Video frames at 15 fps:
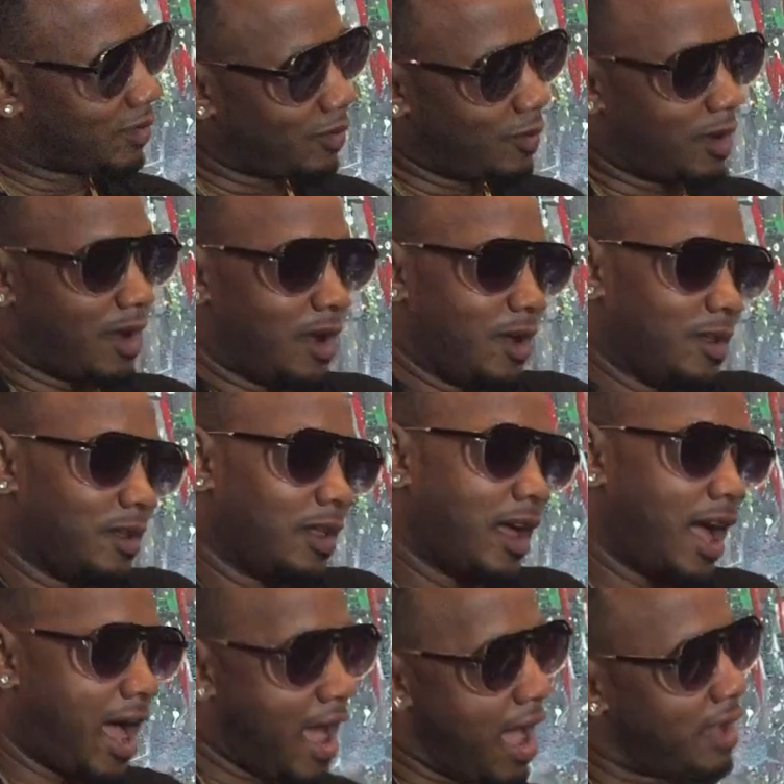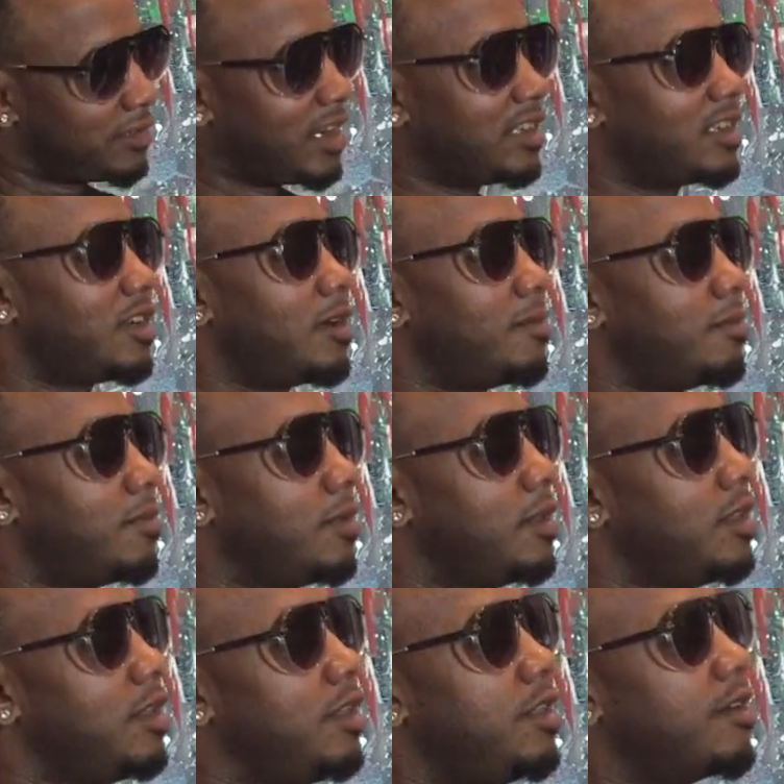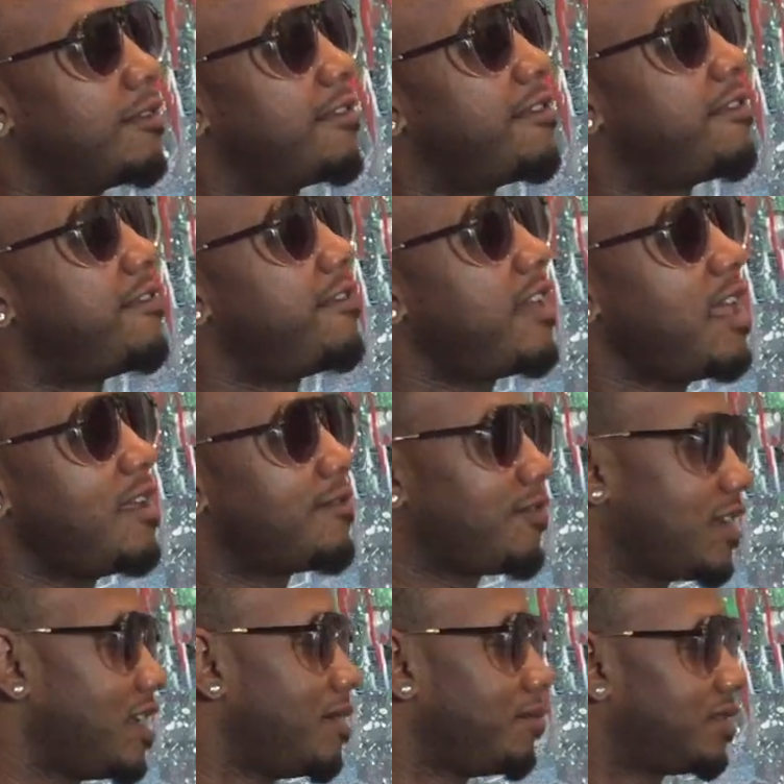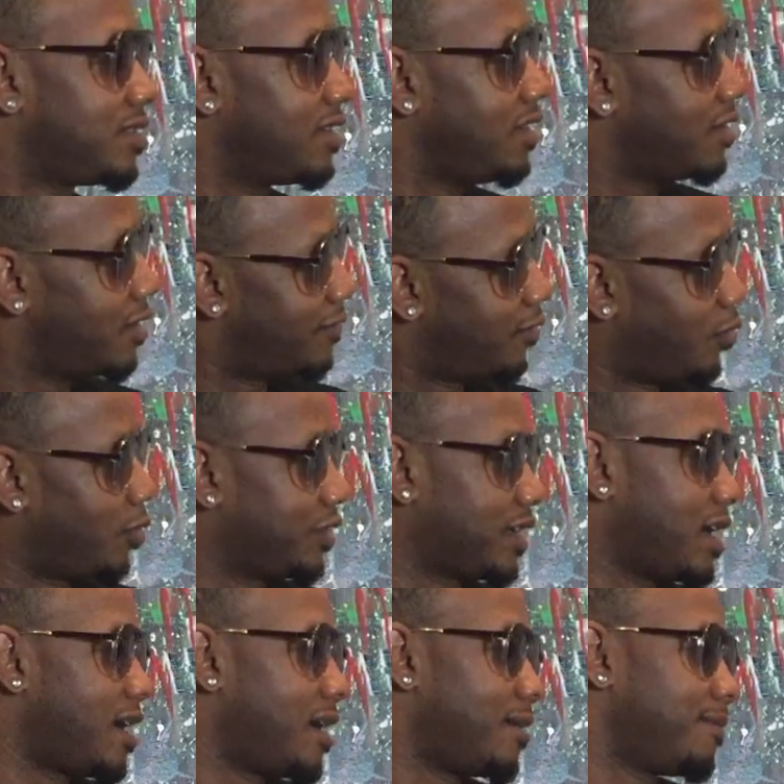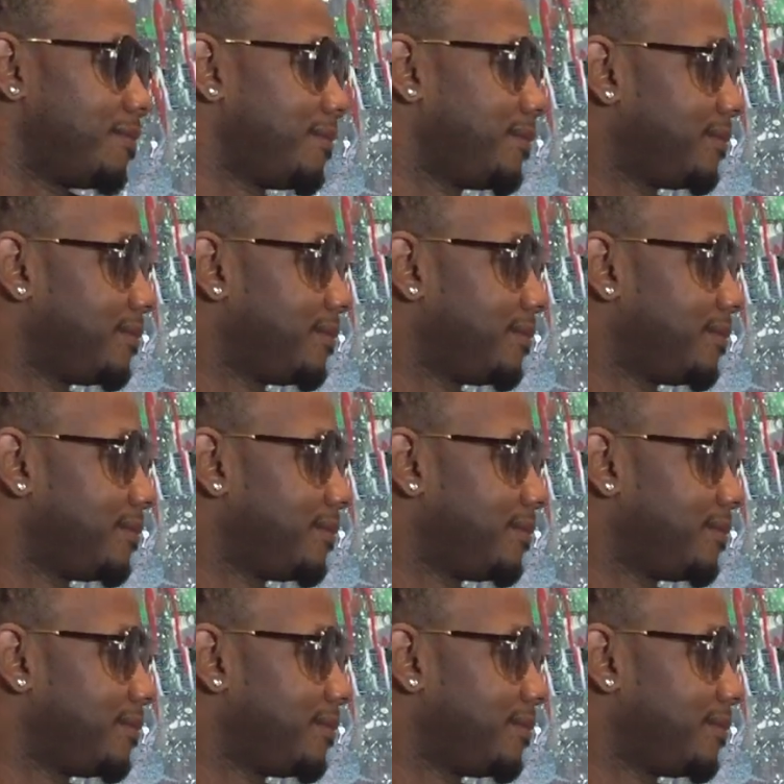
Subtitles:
So I'll change it up. Your favorite MC of all time.